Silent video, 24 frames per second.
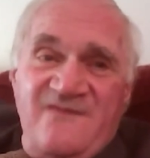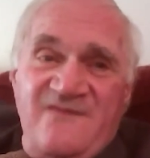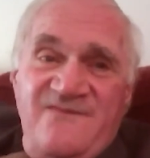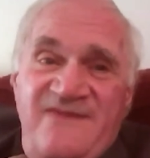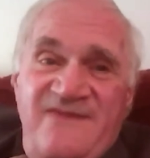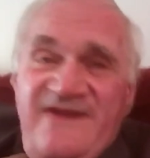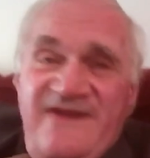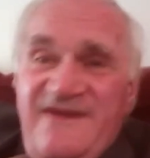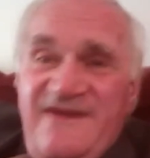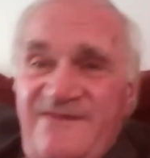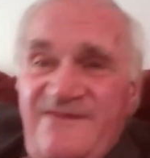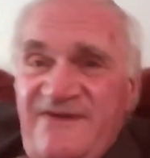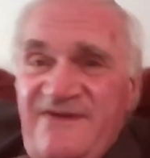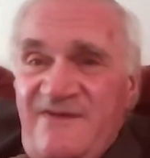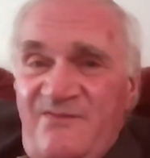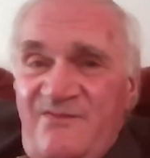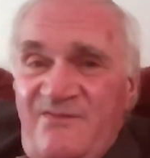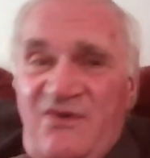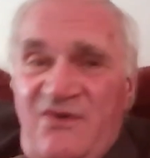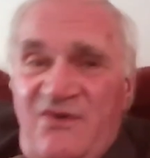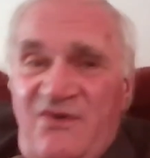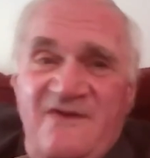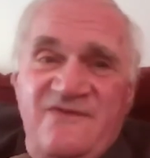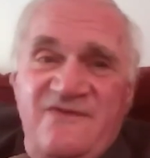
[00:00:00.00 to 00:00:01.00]
maybe in
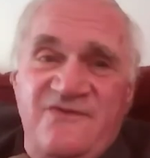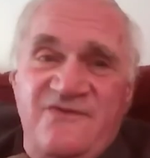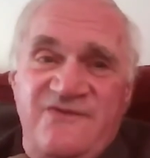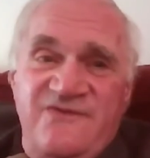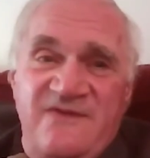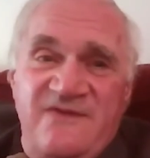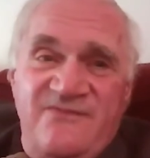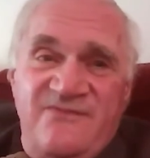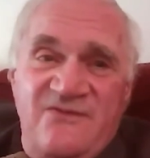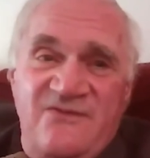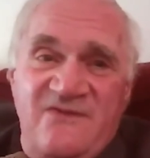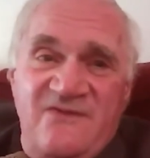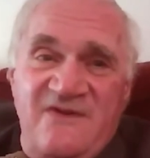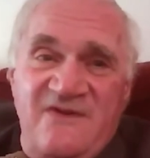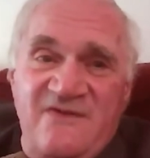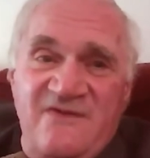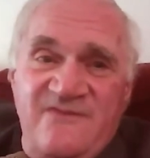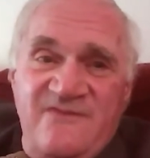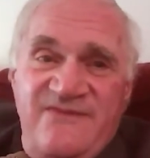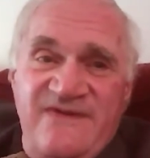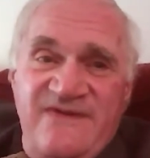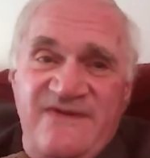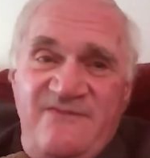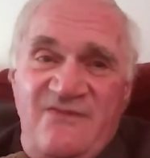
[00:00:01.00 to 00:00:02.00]
partnerships with
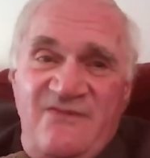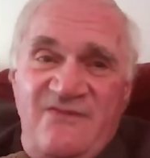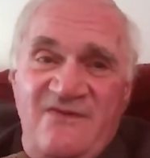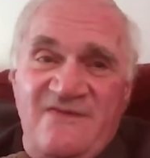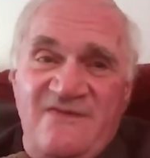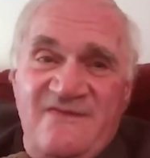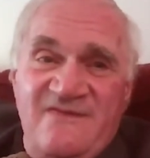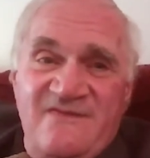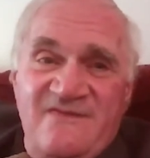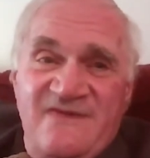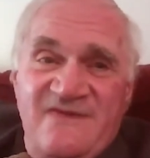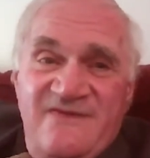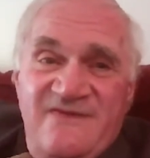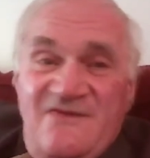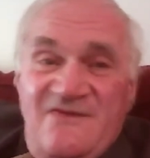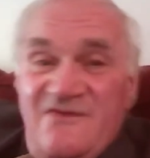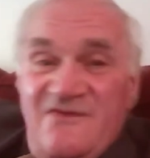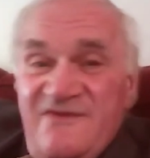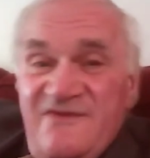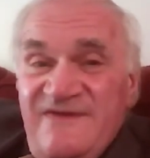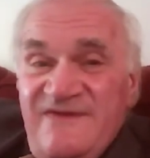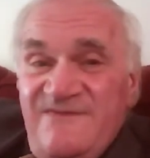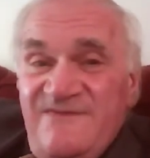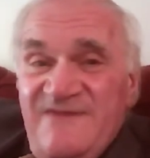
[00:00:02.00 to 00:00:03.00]
other people,
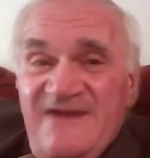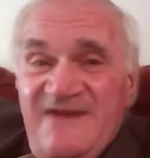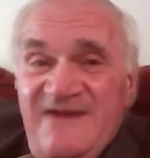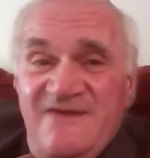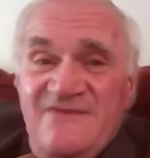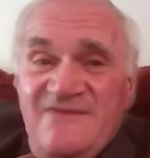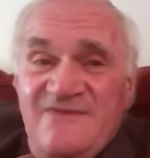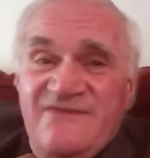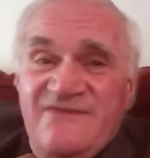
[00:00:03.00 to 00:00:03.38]
including men? Yeah.